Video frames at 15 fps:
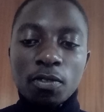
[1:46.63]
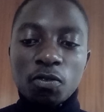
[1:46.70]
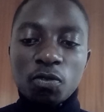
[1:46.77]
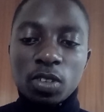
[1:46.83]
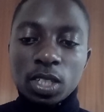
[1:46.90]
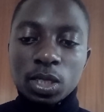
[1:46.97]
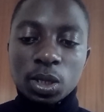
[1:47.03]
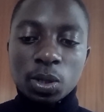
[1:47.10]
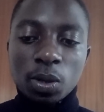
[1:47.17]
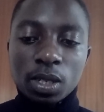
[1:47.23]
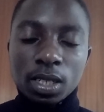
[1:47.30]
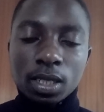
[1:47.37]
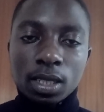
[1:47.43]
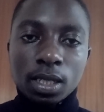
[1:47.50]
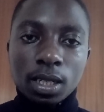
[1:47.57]

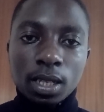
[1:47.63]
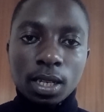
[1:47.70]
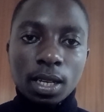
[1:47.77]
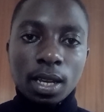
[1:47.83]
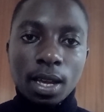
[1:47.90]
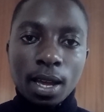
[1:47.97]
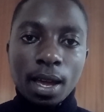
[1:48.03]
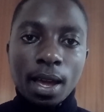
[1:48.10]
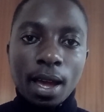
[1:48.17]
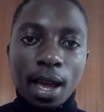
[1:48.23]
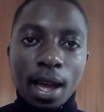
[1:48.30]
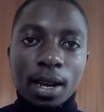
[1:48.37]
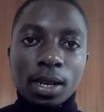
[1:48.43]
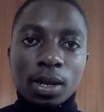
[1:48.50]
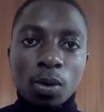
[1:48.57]
vision,
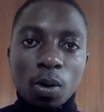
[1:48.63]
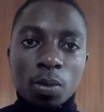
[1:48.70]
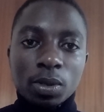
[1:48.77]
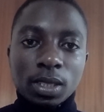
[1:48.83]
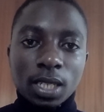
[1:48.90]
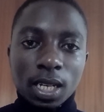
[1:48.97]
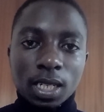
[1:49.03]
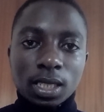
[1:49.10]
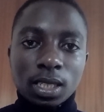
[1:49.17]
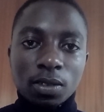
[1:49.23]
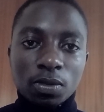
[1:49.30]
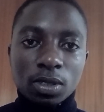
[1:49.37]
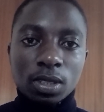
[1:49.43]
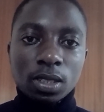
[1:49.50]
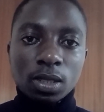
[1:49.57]
and
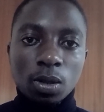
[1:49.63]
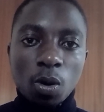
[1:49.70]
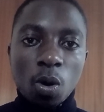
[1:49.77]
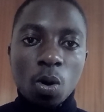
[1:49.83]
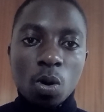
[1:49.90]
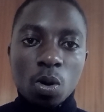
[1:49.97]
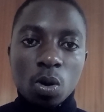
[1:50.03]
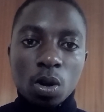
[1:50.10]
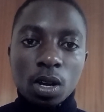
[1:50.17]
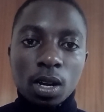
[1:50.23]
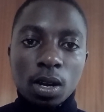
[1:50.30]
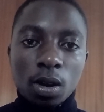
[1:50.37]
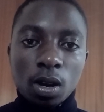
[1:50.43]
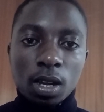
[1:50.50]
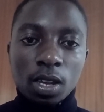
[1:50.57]
objectives, or
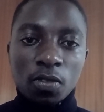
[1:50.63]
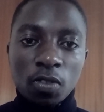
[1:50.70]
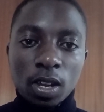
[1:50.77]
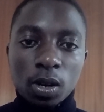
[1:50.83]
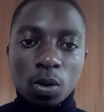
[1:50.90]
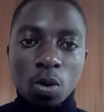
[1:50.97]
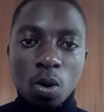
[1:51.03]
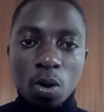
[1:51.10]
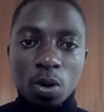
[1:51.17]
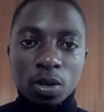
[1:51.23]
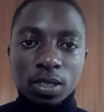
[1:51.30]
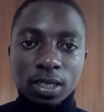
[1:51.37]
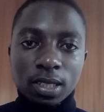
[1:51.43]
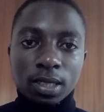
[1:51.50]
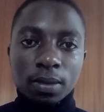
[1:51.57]
even
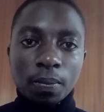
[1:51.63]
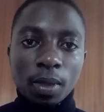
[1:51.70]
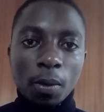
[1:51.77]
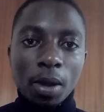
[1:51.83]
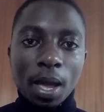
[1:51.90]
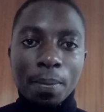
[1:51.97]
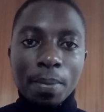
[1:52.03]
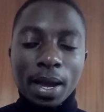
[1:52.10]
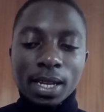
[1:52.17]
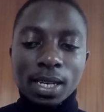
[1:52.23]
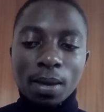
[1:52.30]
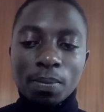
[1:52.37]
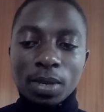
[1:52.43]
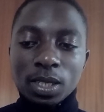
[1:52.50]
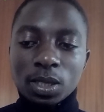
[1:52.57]
goals, whereby
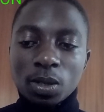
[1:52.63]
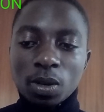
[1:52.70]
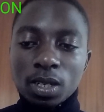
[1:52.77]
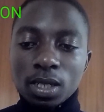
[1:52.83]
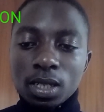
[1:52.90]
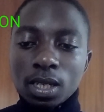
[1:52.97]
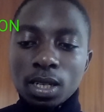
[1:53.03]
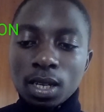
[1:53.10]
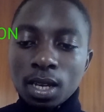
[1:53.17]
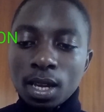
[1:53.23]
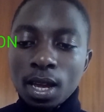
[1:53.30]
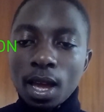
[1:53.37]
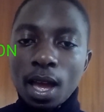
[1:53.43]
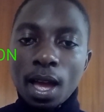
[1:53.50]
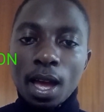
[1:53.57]
the mission
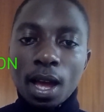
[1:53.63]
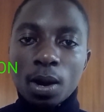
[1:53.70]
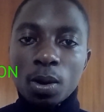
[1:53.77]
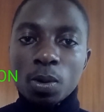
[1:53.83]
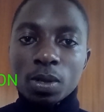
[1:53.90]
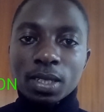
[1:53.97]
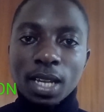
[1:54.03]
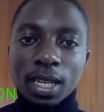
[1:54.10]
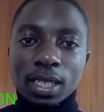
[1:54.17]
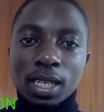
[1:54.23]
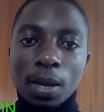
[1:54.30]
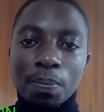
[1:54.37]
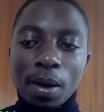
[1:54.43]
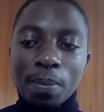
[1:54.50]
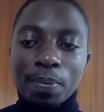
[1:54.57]
looks at
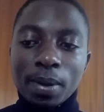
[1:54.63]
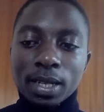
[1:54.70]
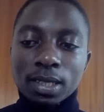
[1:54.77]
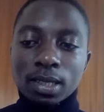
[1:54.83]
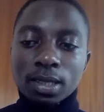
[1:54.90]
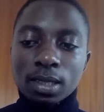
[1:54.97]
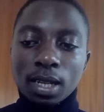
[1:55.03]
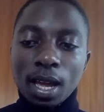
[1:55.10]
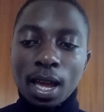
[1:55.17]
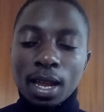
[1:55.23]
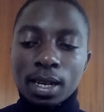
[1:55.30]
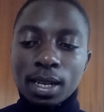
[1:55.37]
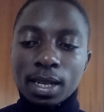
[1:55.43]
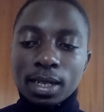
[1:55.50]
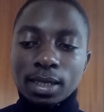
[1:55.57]
the purpose
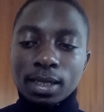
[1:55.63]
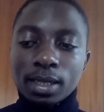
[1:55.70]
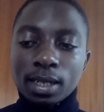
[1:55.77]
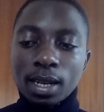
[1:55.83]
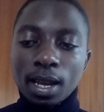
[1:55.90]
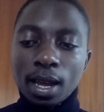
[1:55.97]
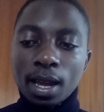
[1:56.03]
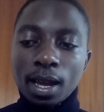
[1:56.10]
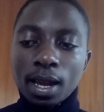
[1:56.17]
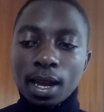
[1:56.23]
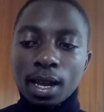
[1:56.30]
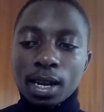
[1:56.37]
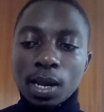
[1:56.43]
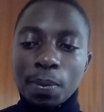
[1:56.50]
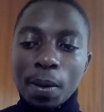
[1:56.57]
and
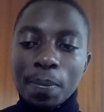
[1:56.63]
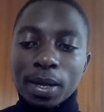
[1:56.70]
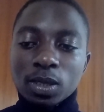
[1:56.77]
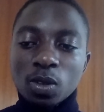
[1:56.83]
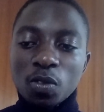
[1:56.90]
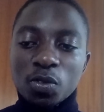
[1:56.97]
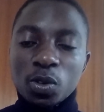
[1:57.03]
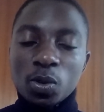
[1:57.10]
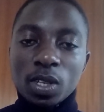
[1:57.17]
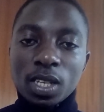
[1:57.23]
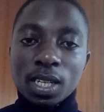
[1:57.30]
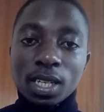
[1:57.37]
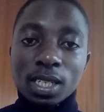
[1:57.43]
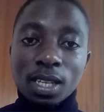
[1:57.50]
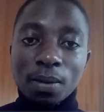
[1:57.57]
the purpose of
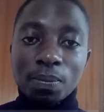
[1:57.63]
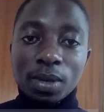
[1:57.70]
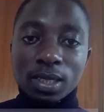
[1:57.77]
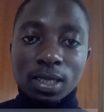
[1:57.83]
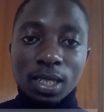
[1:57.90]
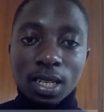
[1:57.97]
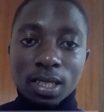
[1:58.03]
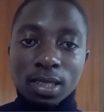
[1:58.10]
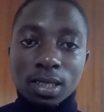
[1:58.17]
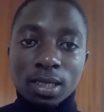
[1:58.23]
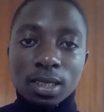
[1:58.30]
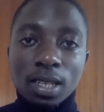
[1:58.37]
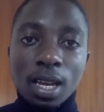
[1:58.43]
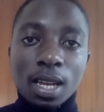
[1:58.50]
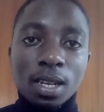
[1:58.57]
doing the business.
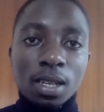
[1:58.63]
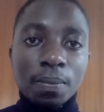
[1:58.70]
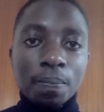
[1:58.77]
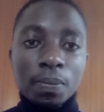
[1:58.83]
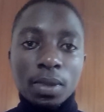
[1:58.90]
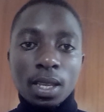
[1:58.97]
Then